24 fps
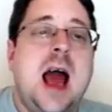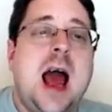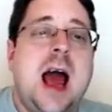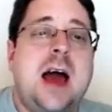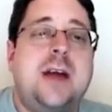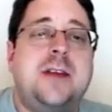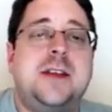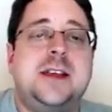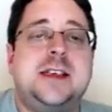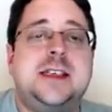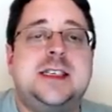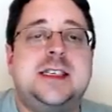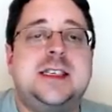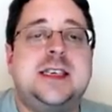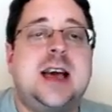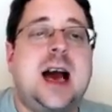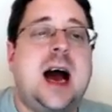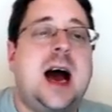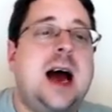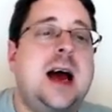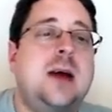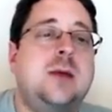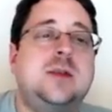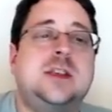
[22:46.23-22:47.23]
and this
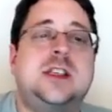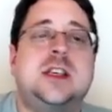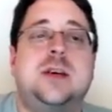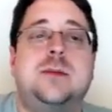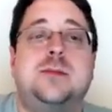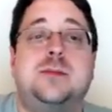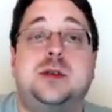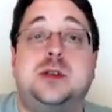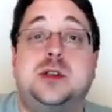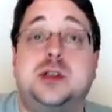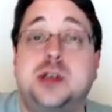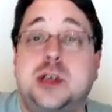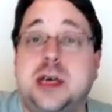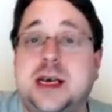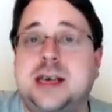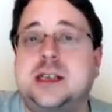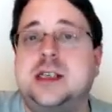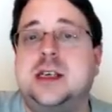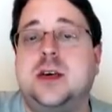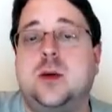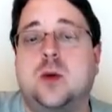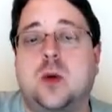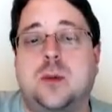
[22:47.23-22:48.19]
sky was completely